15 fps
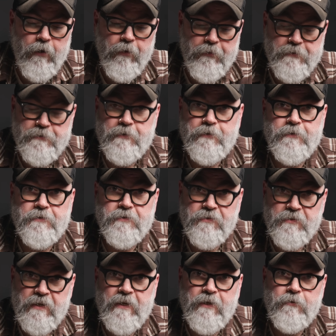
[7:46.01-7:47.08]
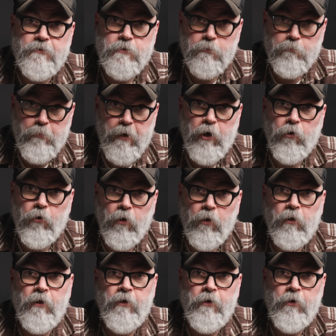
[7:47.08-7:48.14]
This is seed to barrel,